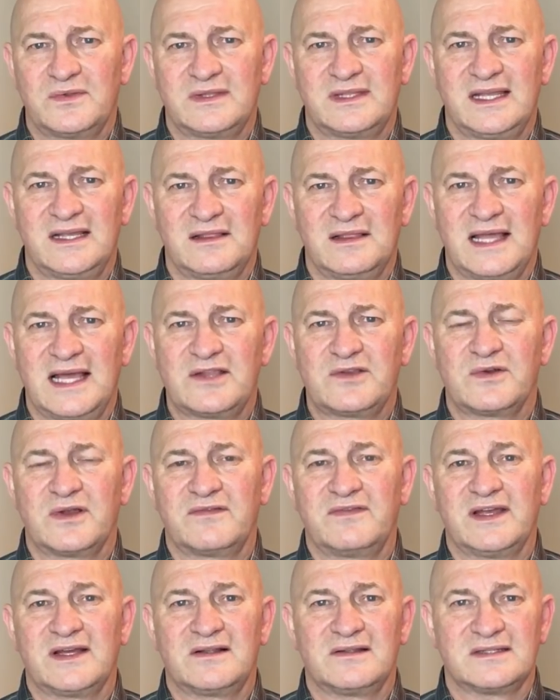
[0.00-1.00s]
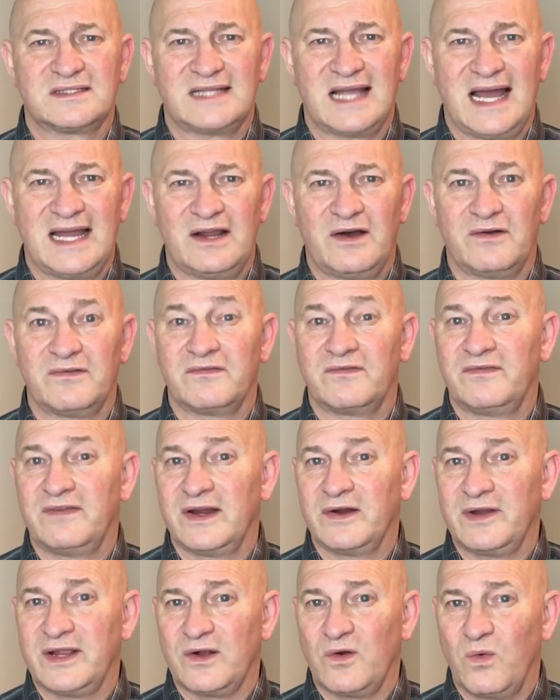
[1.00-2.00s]
the electric vehicles died out
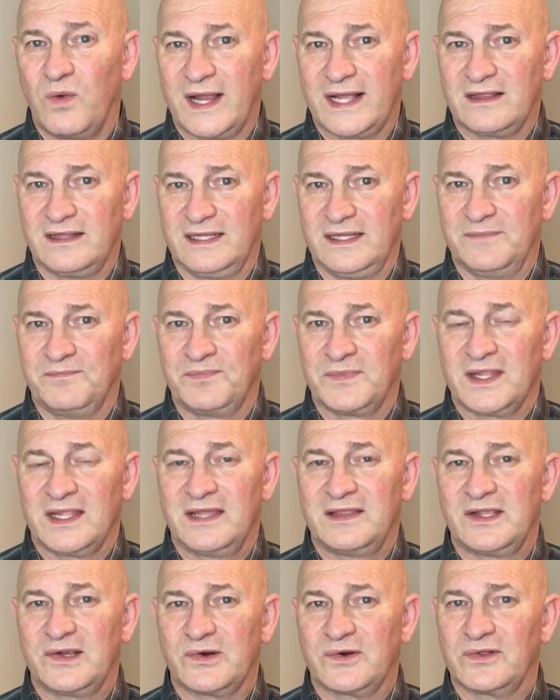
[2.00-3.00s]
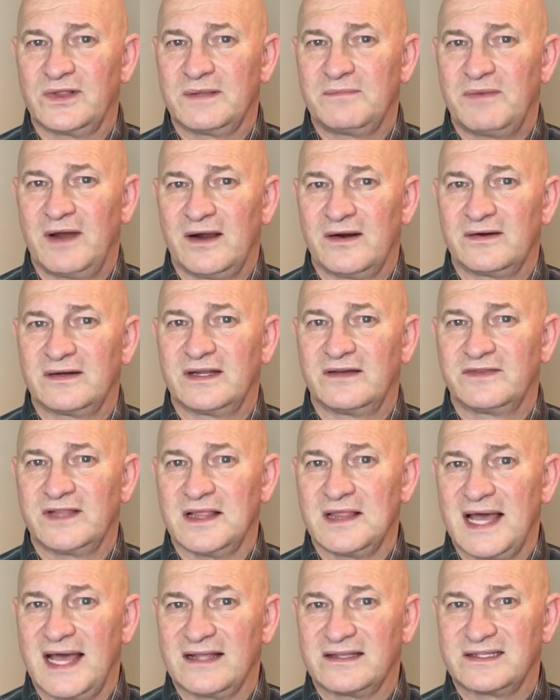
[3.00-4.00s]
very quickly in the early part of
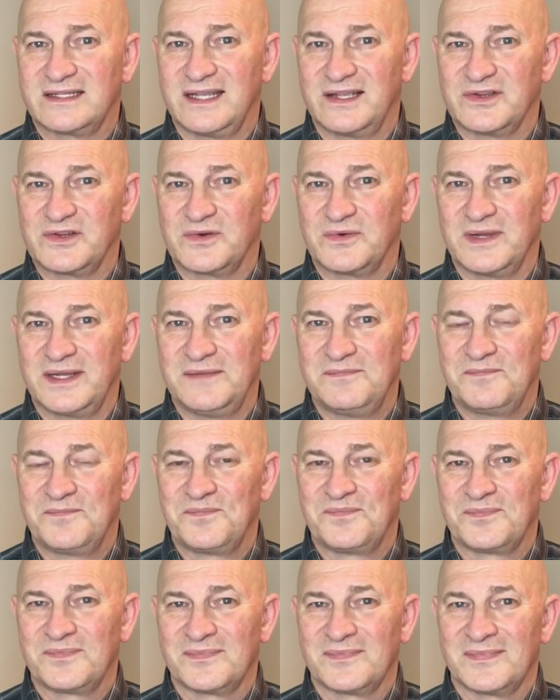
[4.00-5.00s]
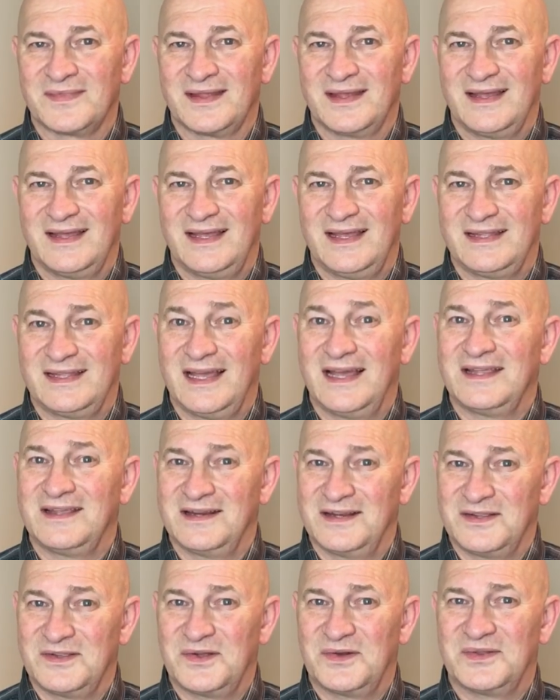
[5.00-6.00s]
the last century. And yeah,
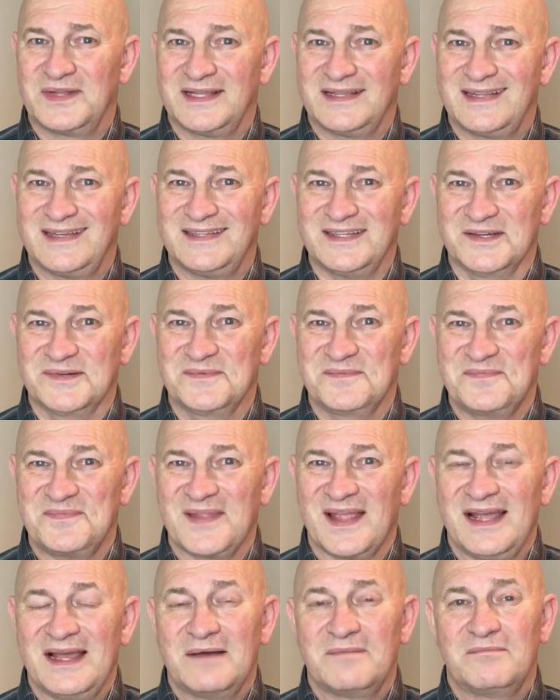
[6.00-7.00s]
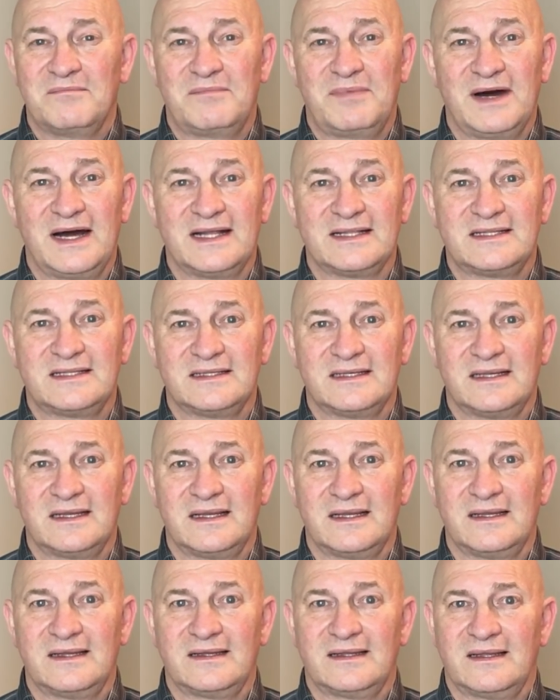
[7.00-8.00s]
you didn't know that, did you? But
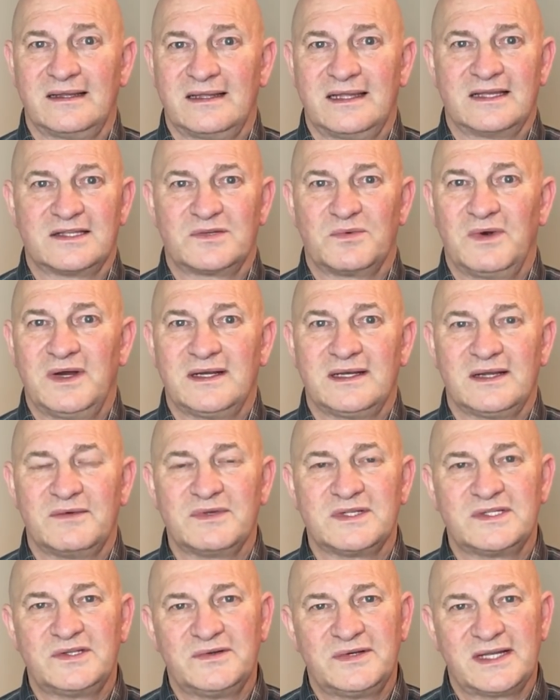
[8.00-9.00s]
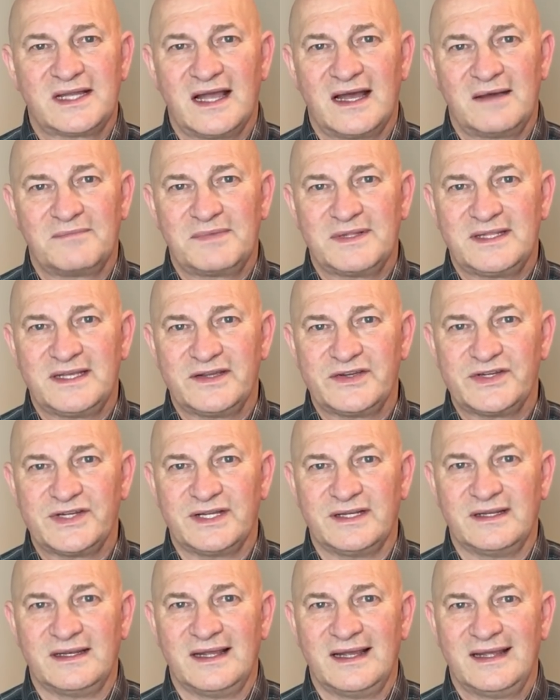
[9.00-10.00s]
guess what? It was due to
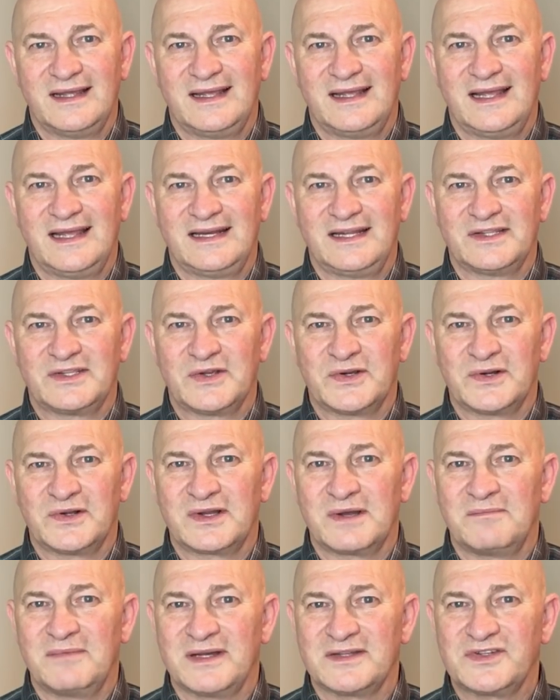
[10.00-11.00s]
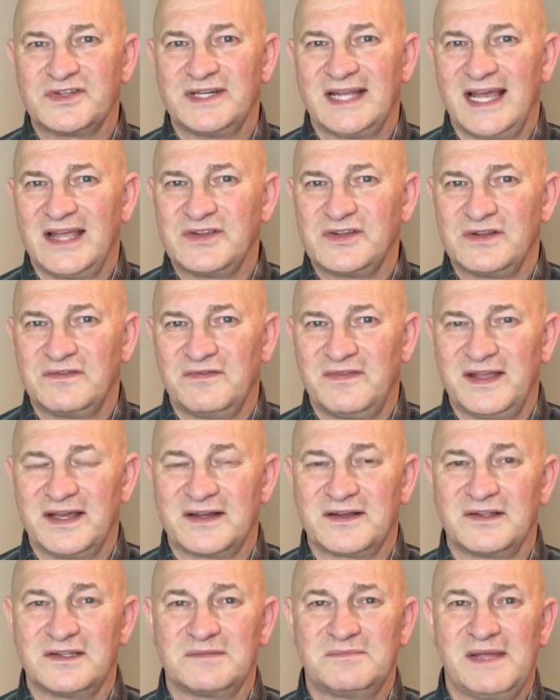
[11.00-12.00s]
competition and internal combustion engine
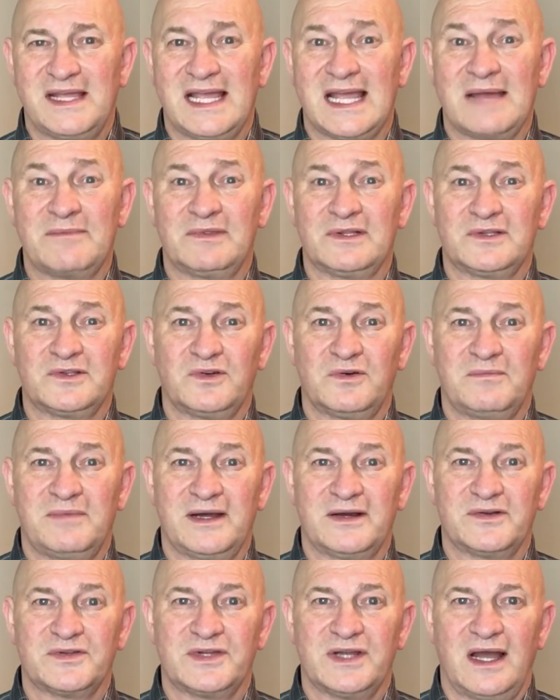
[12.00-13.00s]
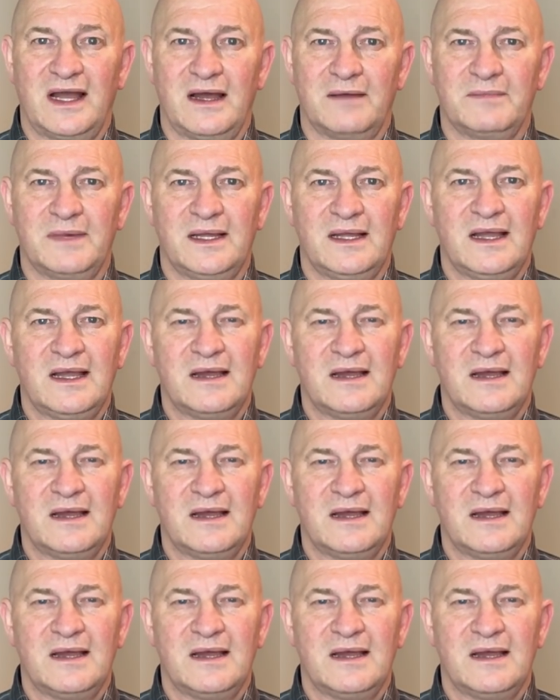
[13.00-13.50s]
vehicles being able to do a better job.